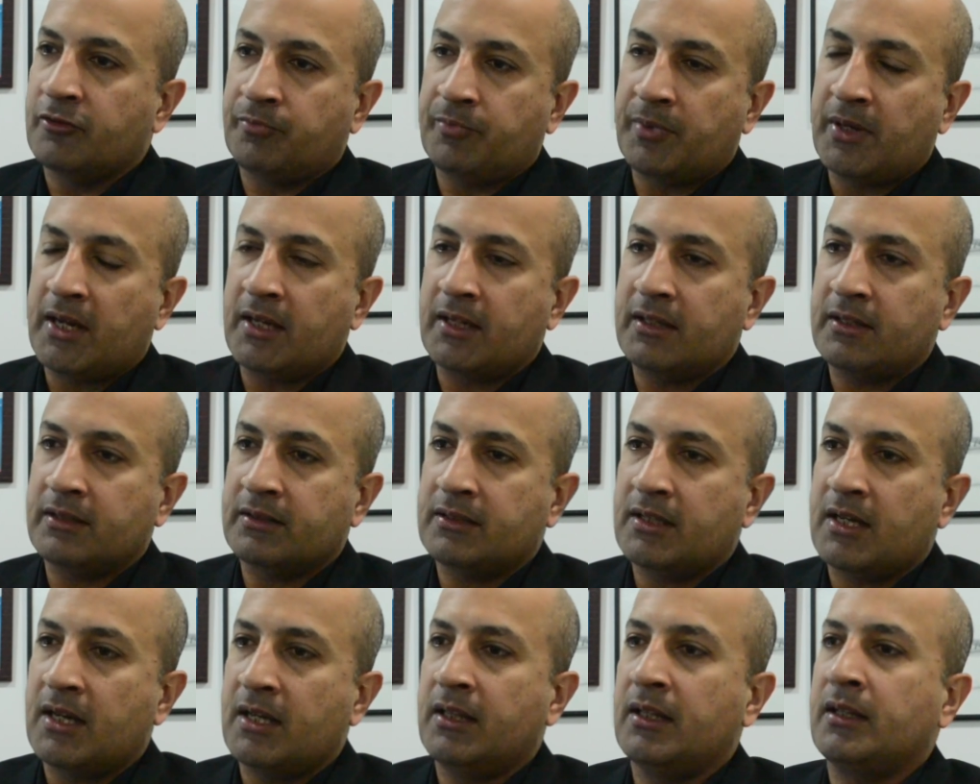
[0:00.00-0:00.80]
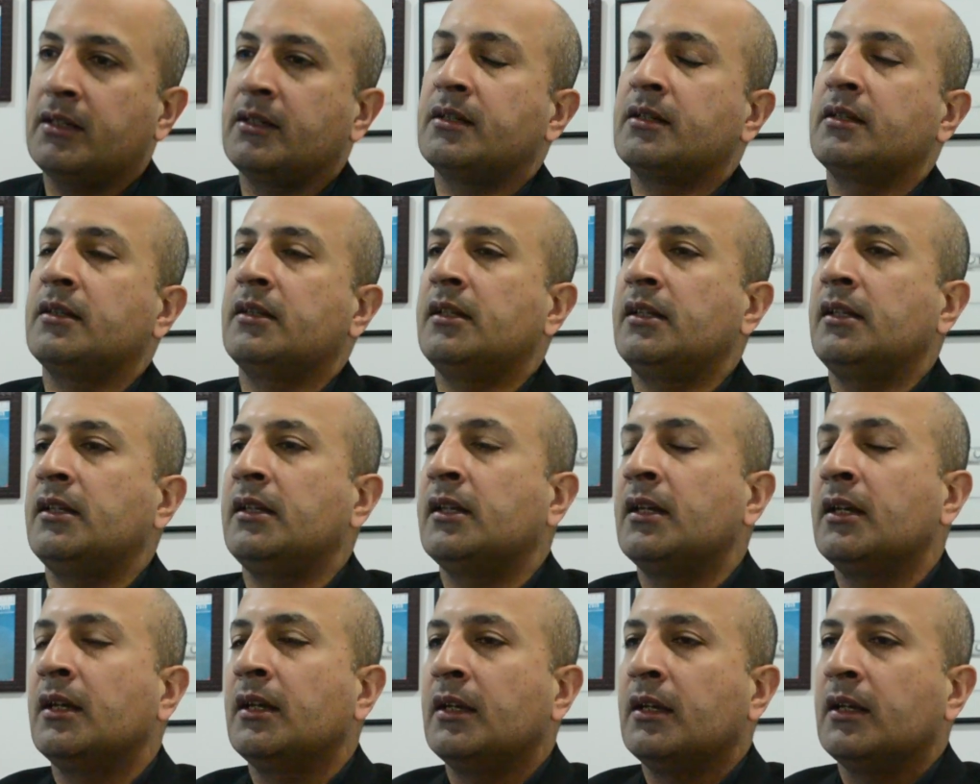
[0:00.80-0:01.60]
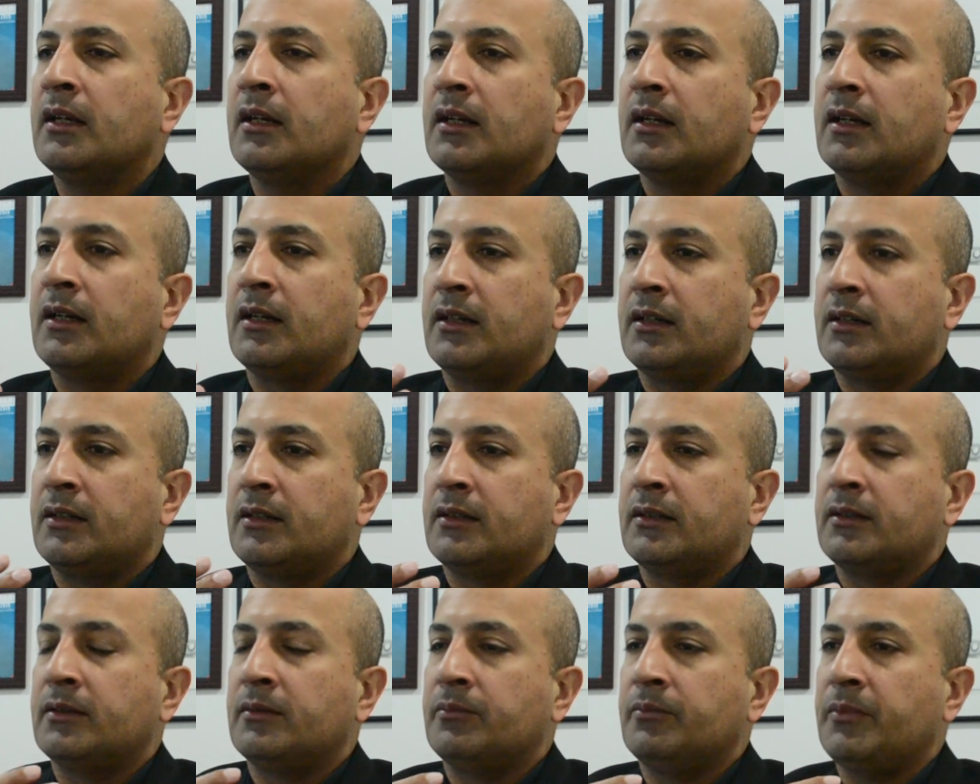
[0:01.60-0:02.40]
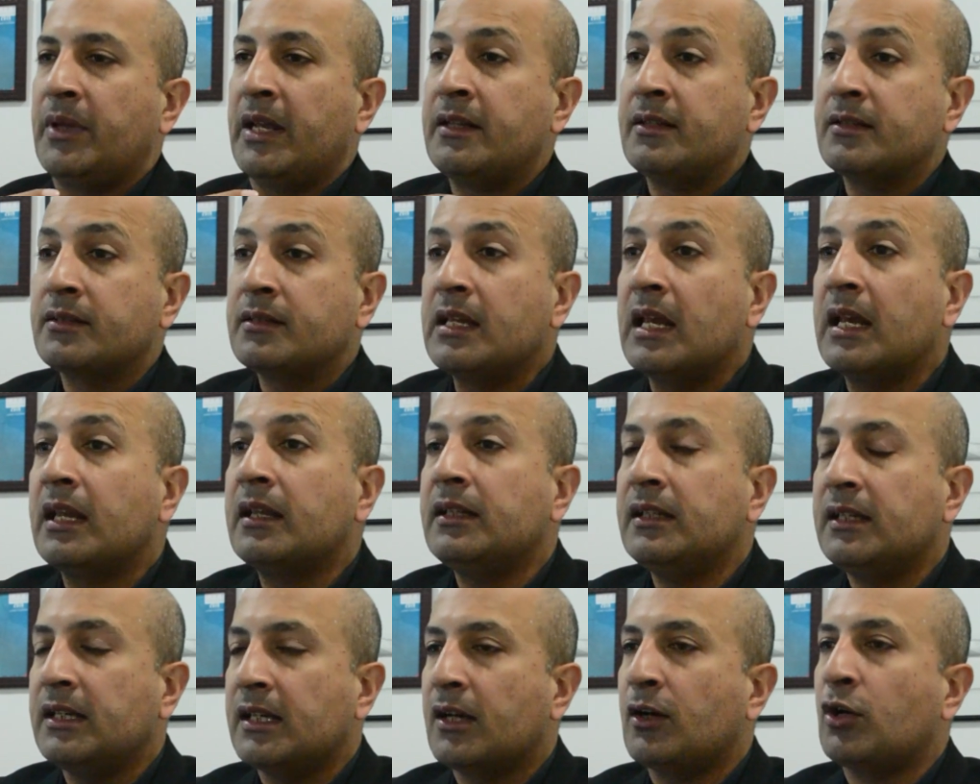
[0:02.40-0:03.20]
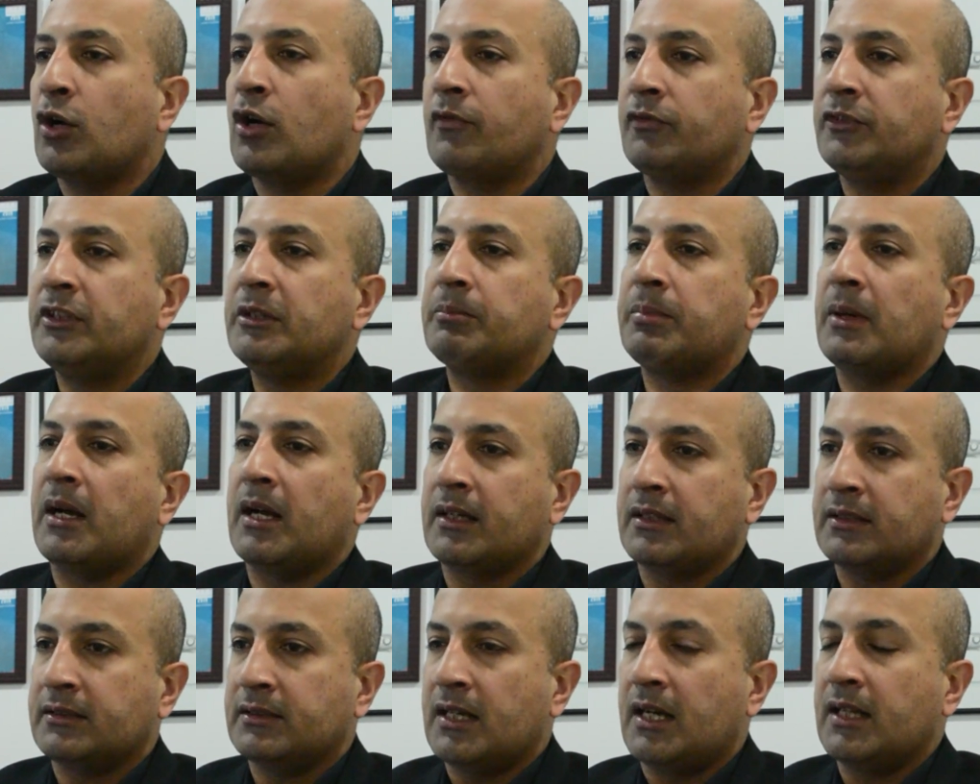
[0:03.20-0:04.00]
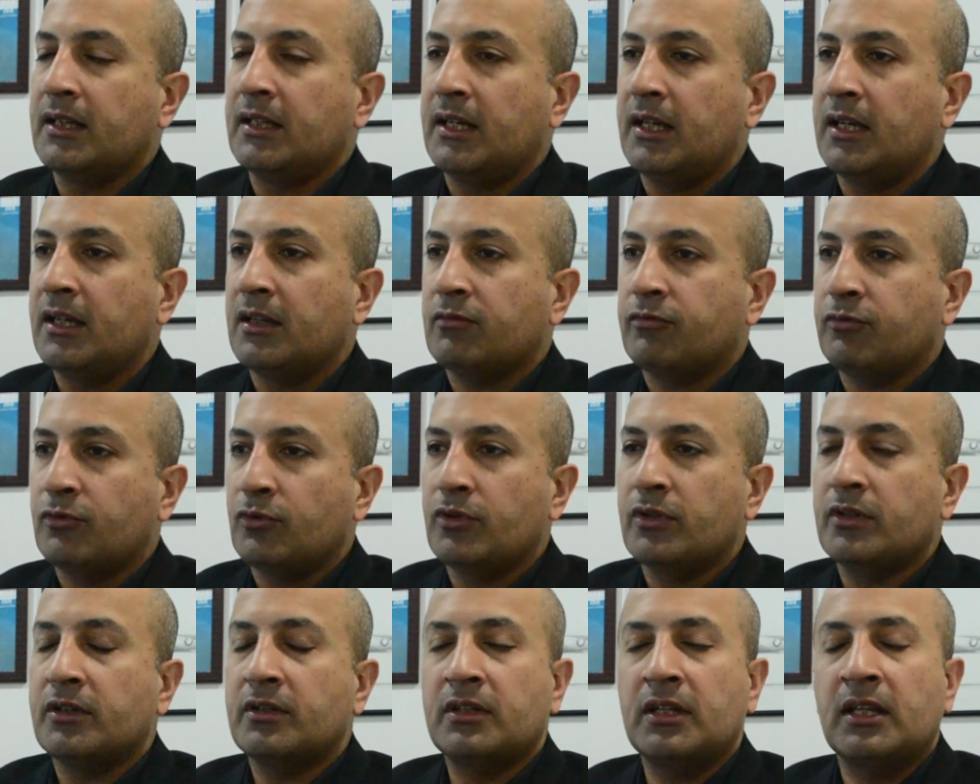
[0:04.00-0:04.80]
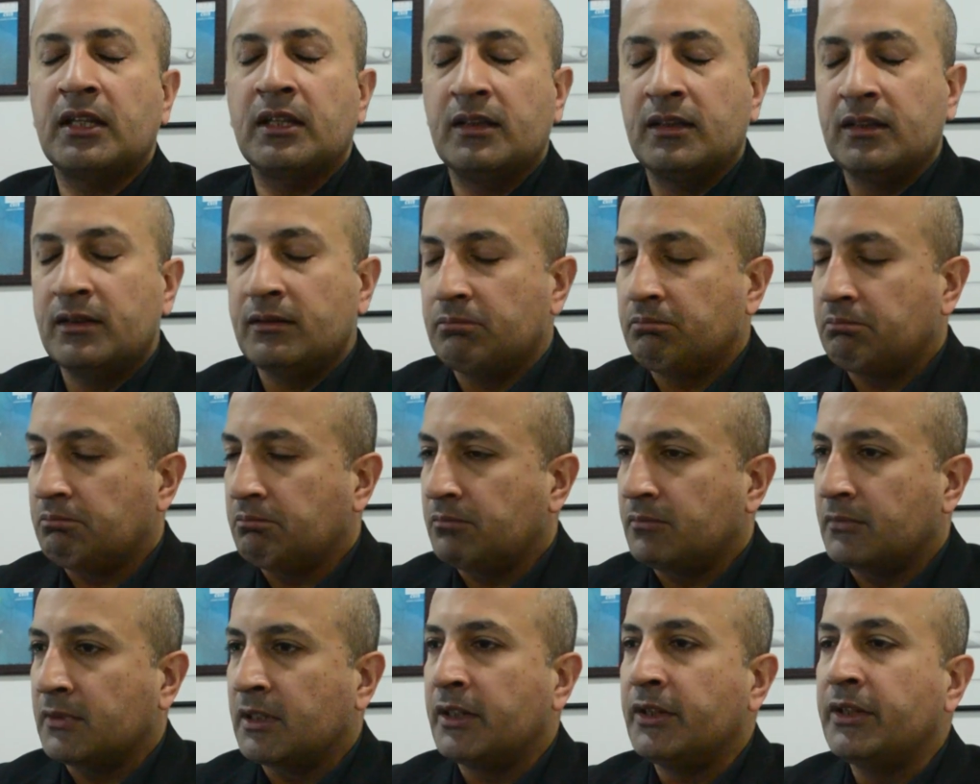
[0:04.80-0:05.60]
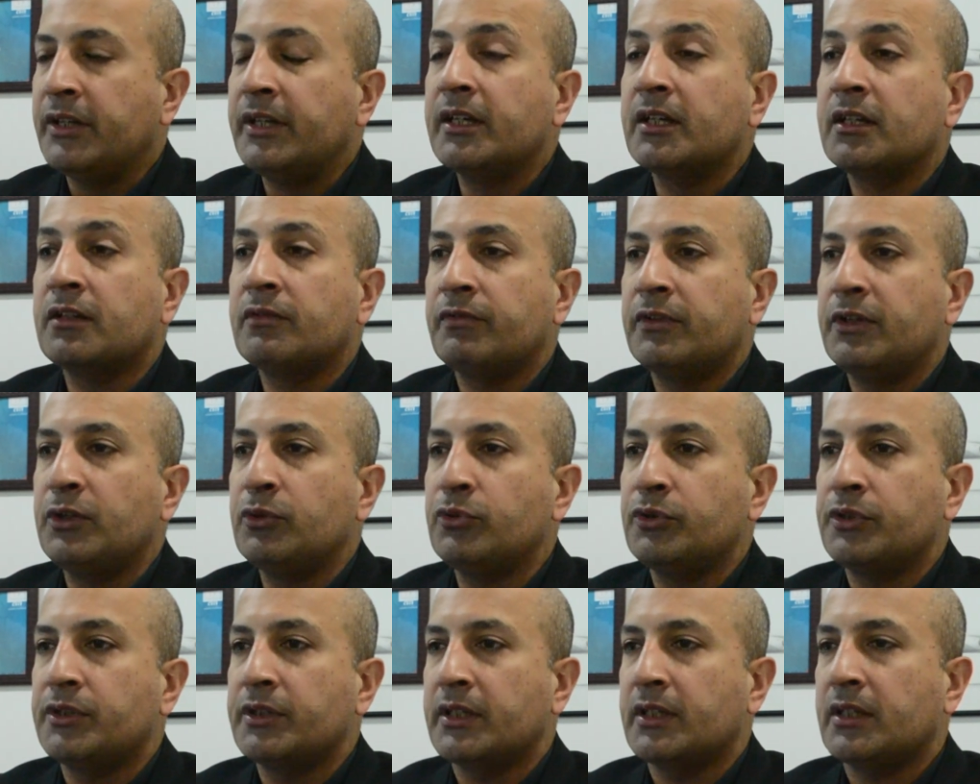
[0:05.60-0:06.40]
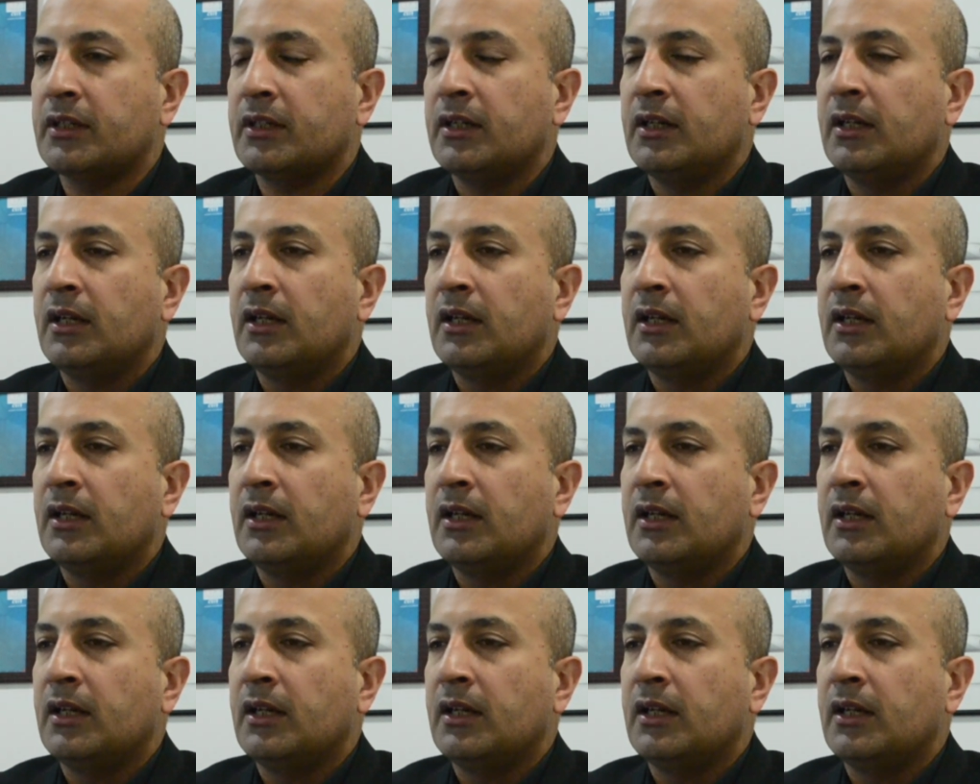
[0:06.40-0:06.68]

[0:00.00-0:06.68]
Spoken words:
of Pakistan under the insignia of the Pakistan Air Force in the near future.